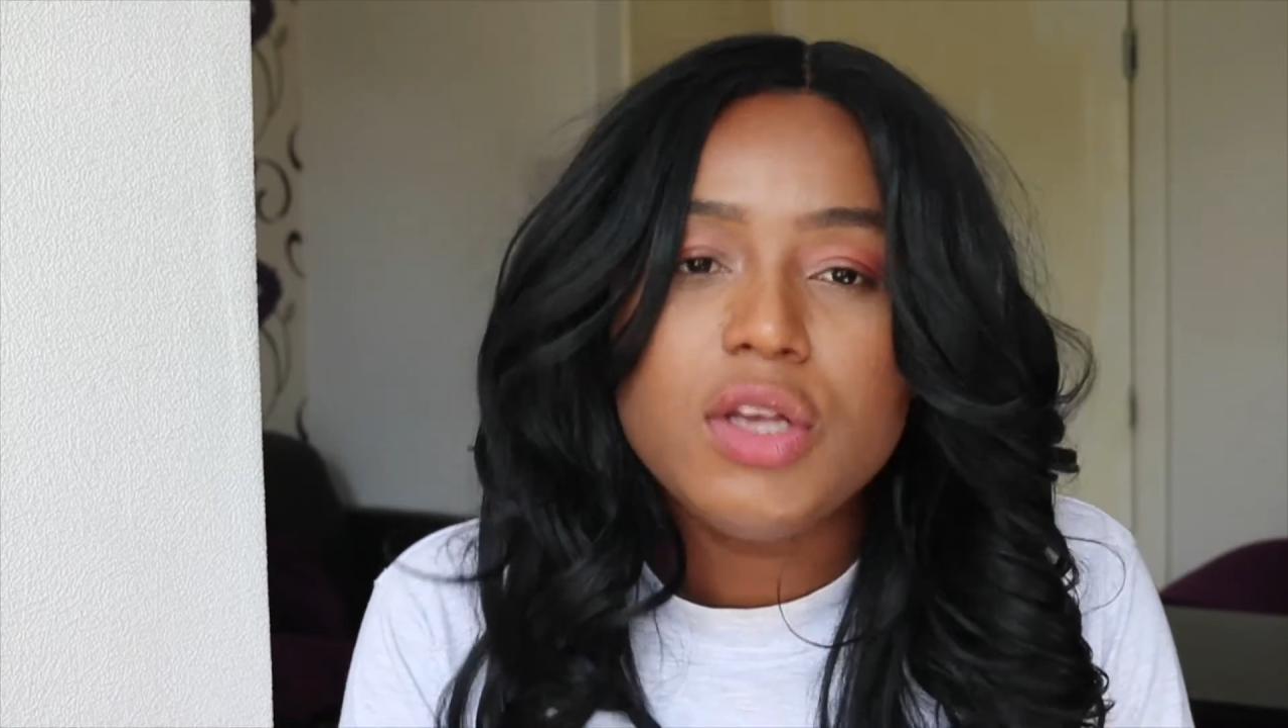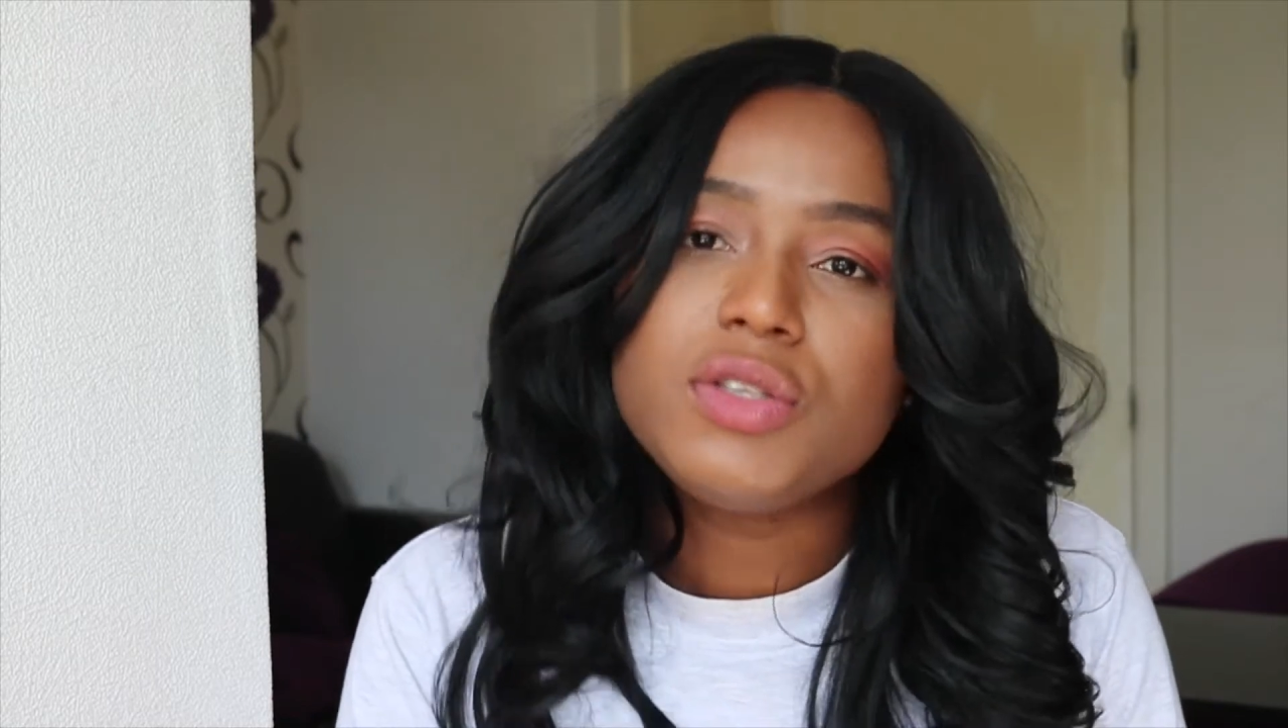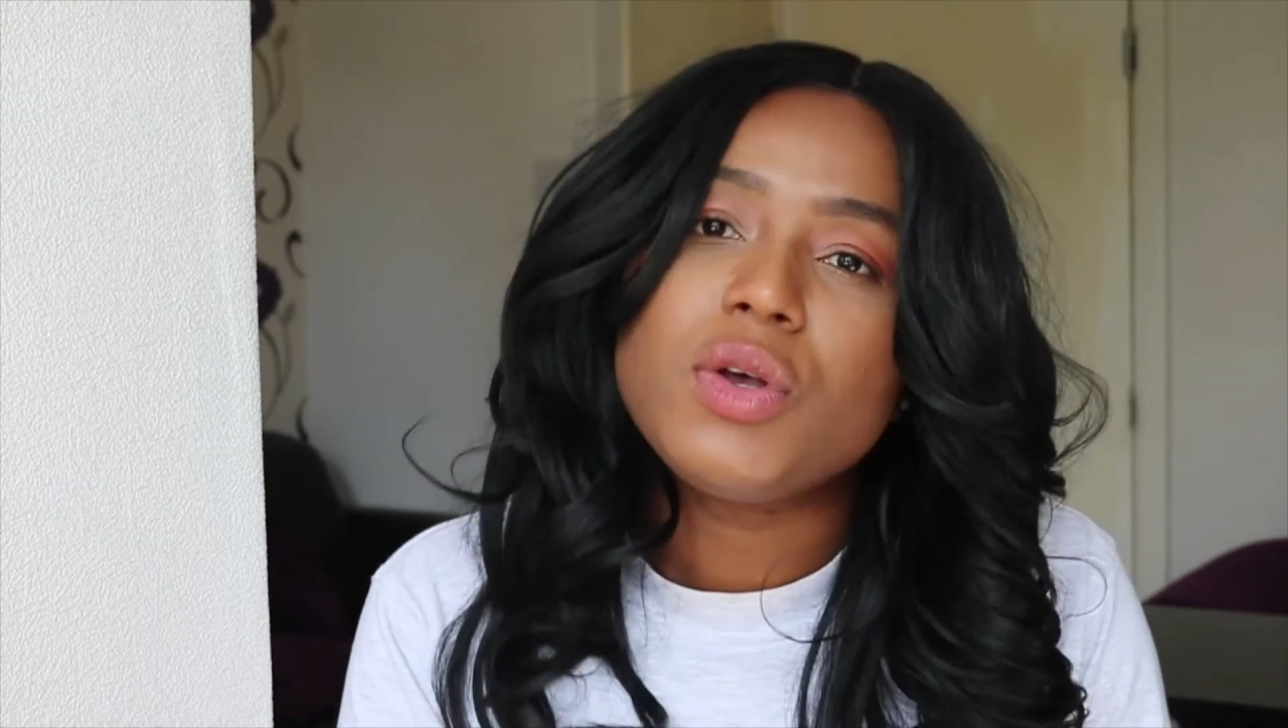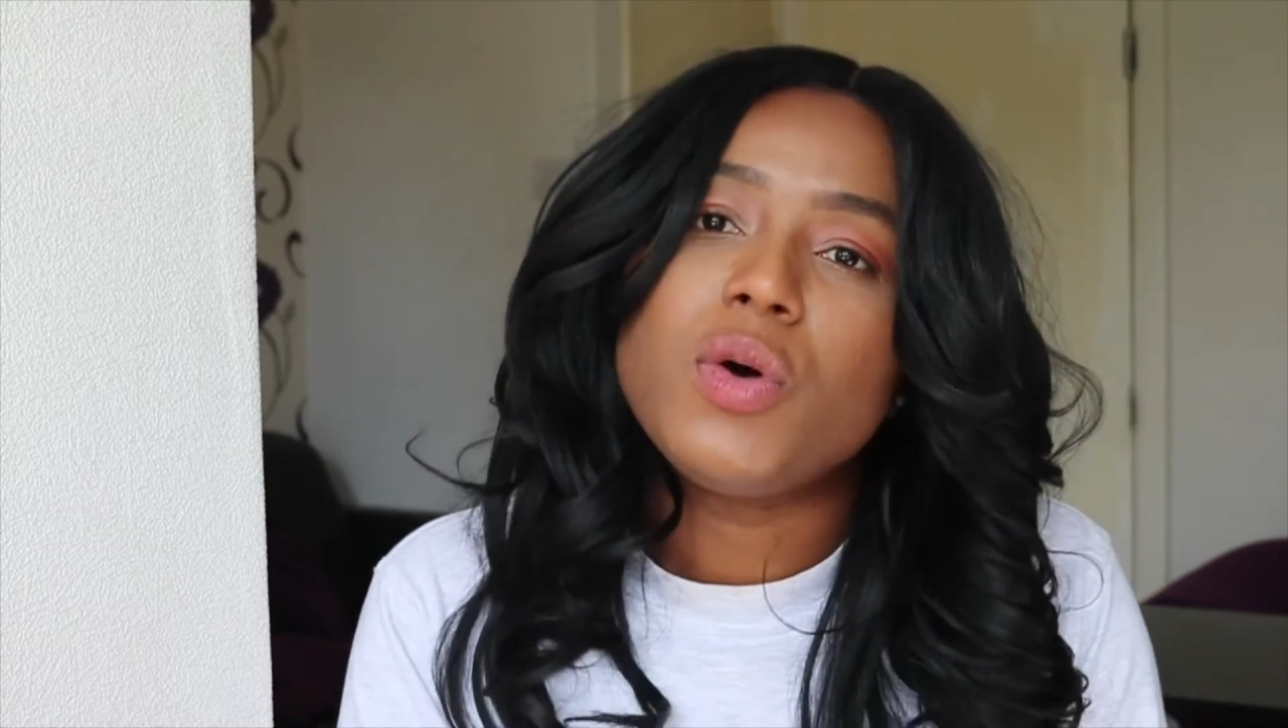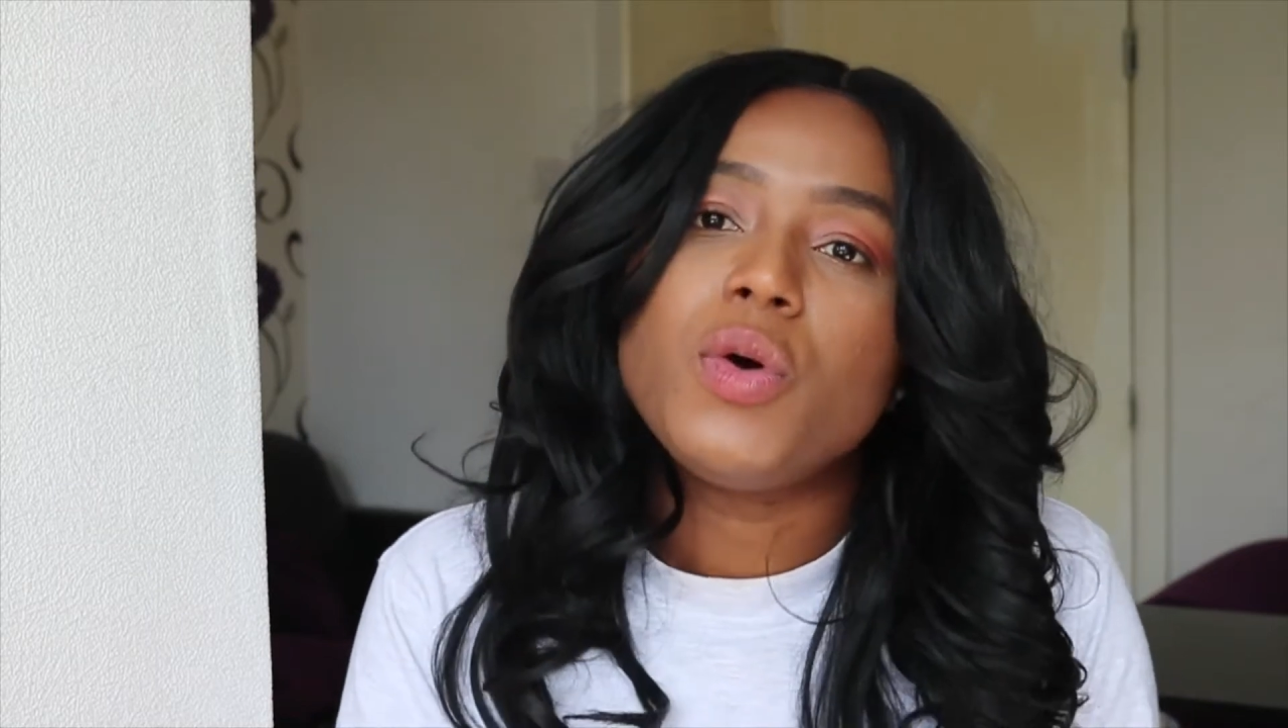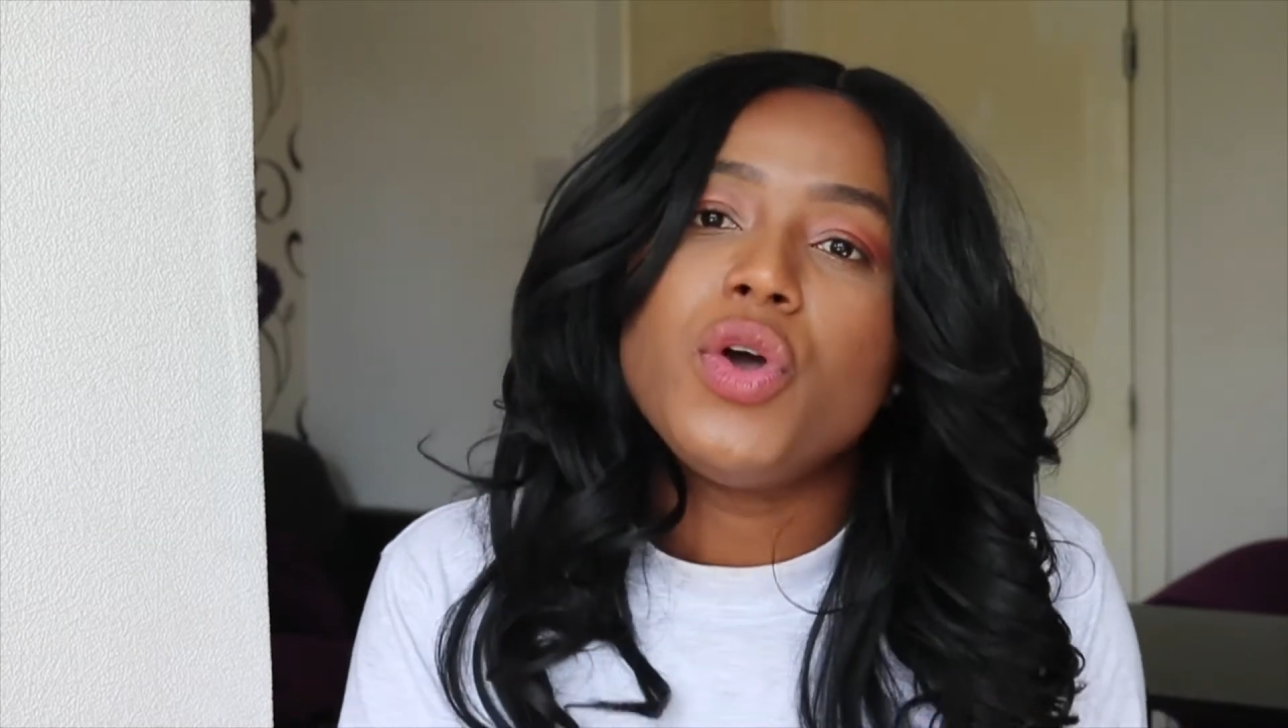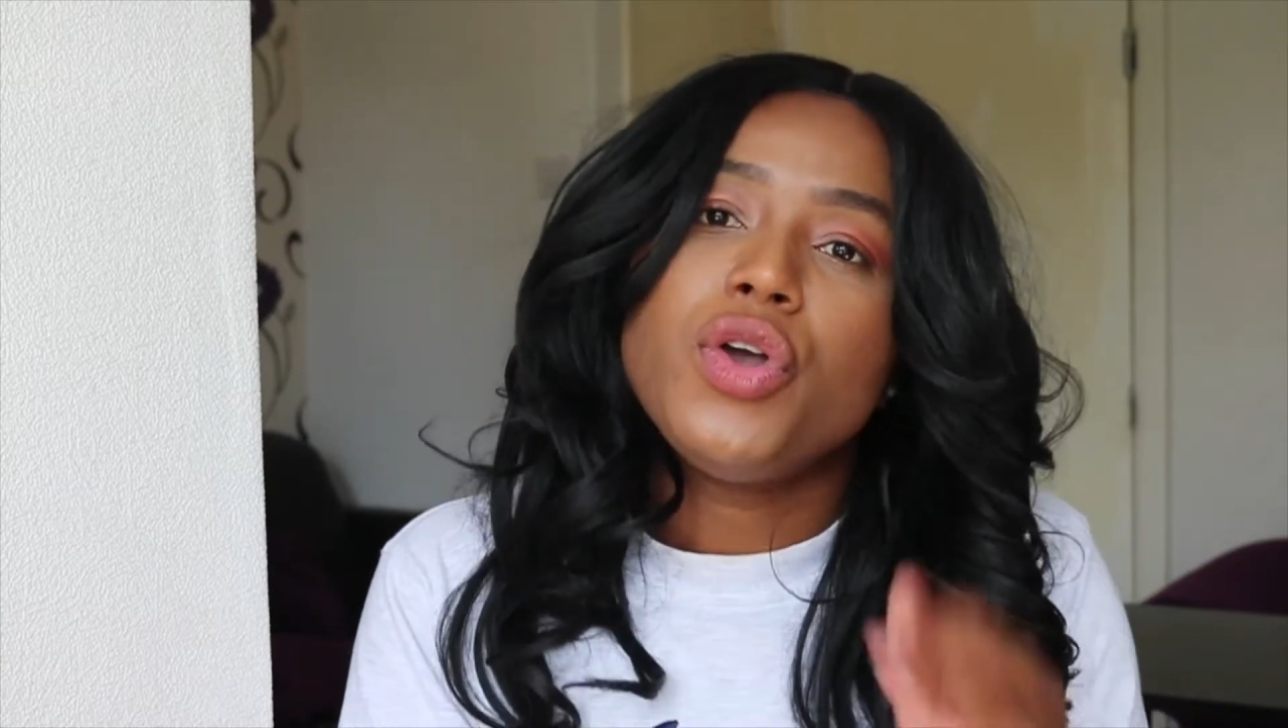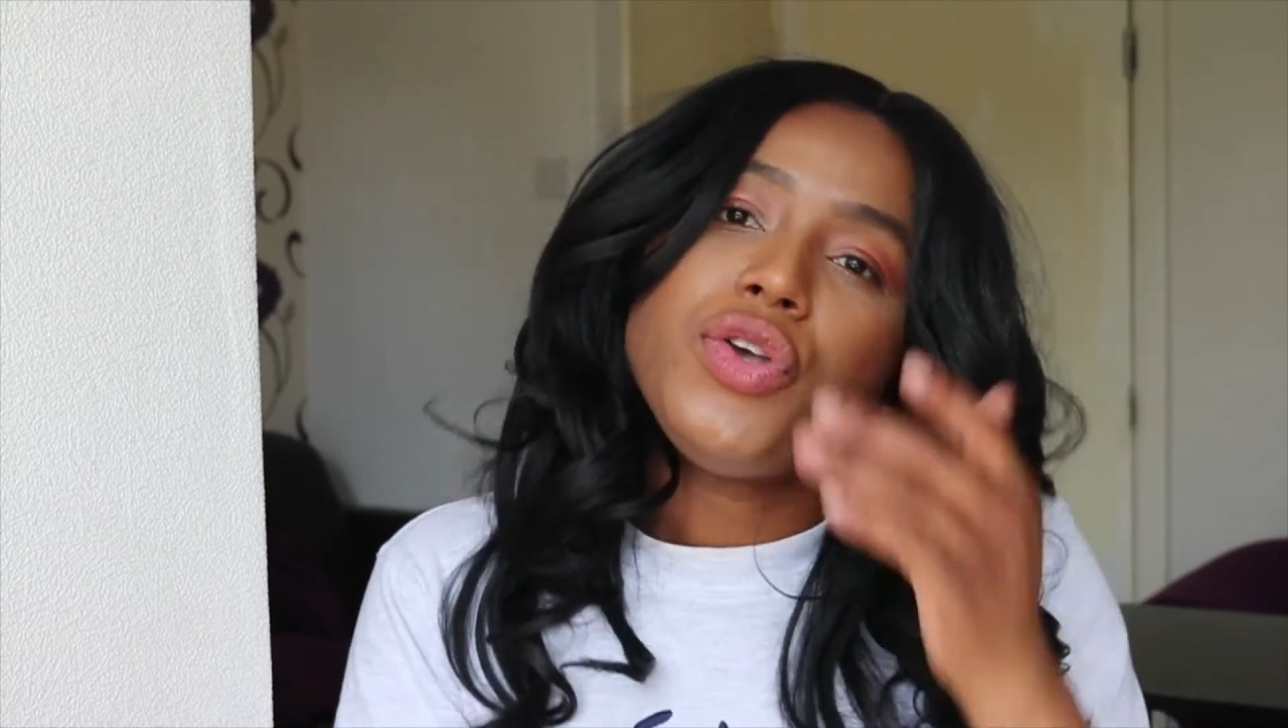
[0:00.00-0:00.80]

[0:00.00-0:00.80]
So